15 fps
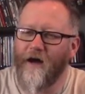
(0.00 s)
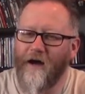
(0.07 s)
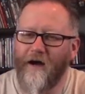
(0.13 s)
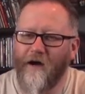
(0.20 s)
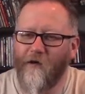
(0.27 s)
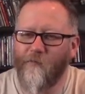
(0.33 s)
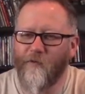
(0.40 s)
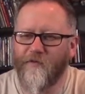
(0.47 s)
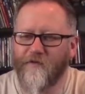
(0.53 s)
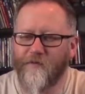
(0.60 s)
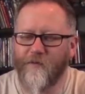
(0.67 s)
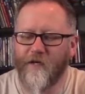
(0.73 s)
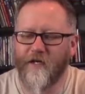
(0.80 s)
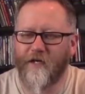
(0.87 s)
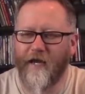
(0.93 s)
Uh, but
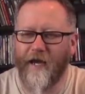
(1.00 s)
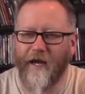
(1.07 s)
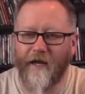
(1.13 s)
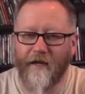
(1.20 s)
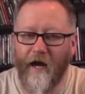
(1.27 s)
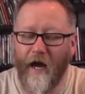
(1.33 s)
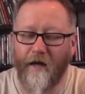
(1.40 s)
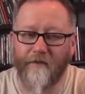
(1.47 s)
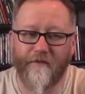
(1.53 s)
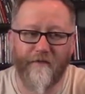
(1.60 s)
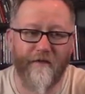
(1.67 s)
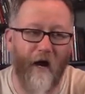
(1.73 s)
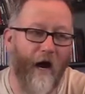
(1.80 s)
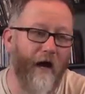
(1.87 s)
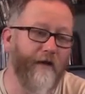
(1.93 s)
this one I can't. I'd,
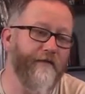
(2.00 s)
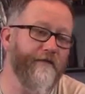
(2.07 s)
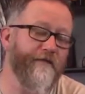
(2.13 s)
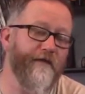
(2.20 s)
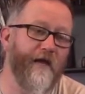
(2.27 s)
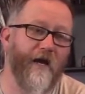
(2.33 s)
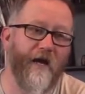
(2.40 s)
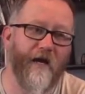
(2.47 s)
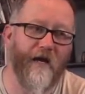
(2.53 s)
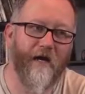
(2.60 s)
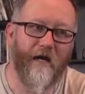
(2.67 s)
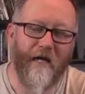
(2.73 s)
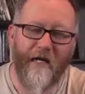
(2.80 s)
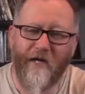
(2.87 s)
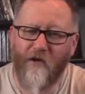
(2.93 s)
I'd
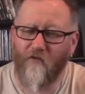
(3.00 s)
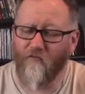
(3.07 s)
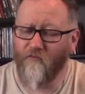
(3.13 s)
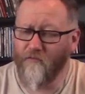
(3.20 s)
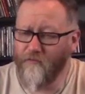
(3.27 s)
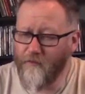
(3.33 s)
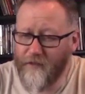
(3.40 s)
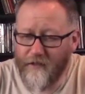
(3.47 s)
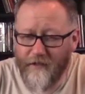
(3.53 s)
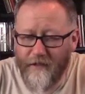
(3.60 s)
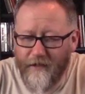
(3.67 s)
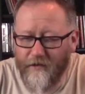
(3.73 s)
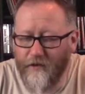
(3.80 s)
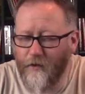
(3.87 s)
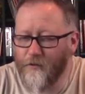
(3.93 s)
say
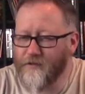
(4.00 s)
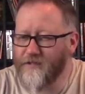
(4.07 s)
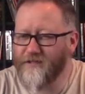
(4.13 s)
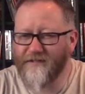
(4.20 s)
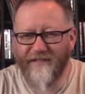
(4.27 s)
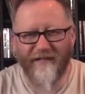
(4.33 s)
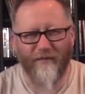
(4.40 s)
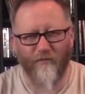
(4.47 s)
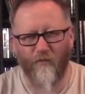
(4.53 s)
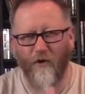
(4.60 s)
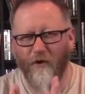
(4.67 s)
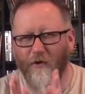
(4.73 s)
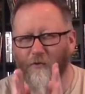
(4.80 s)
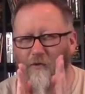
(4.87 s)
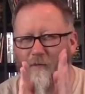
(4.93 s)
really close to like
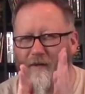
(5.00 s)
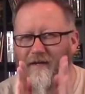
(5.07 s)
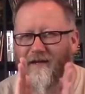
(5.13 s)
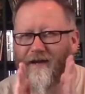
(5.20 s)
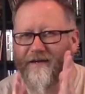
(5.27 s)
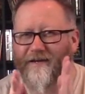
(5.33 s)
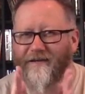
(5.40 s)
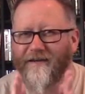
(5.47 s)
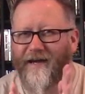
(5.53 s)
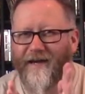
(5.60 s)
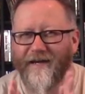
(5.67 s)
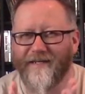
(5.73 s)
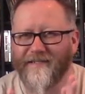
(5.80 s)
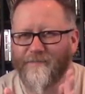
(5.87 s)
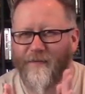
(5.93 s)
Wonder Woman neck and
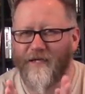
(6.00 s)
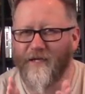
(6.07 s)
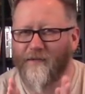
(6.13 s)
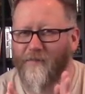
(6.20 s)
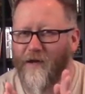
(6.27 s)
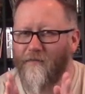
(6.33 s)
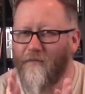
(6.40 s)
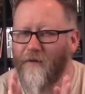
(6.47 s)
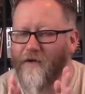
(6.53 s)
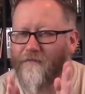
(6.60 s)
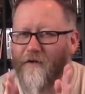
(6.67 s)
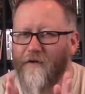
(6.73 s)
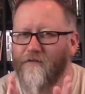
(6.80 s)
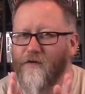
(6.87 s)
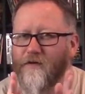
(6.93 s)
neck as being maybe my
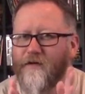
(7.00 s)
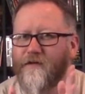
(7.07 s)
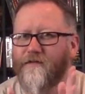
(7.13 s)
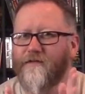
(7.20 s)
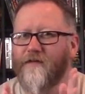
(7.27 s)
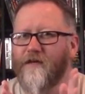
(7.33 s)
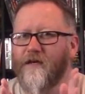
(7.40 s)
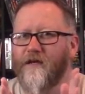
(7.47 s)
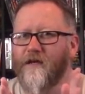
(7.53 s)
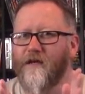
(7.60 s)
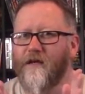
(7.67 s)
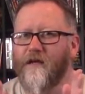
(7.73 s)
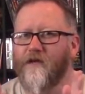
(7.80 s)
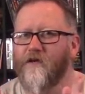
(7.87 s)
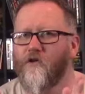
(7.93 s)
favorite DC
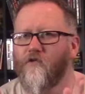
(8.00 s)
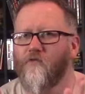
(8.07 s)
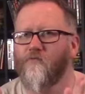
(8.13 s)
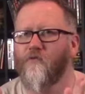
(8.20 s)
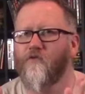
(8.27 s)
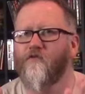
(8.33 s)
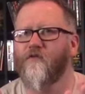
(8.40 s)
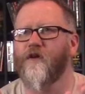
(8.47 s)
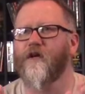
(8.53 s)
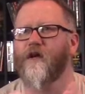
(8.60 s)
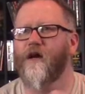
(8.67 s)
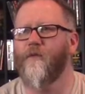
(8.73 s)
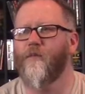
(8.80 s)
EU movie.